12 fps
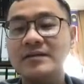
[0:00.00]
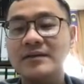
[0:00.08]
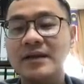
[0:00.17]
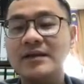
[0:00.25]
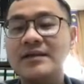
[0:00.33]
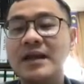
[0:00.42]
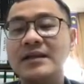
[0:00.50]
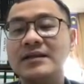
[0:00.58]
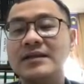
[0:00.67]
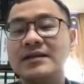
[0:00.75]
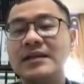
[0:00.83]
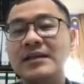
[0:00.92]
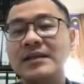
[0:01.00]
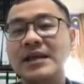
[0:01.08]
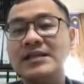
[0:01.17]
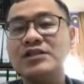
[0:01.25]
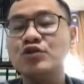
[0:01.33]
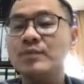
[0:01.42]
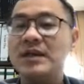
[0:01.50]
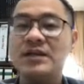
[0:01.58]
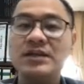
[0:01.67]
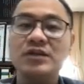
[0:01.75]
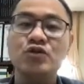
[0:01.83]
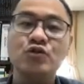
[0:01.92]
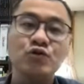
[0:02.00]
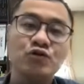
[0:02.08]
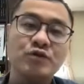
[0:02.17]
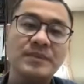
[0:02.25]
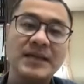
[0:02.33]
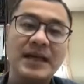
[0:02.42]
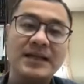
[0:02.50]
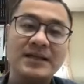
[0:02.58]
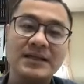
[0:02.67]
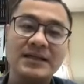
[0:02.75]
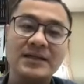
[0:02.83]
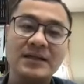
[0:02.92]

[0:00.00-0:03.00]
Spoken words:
Okay, then in that case you may need to use PID.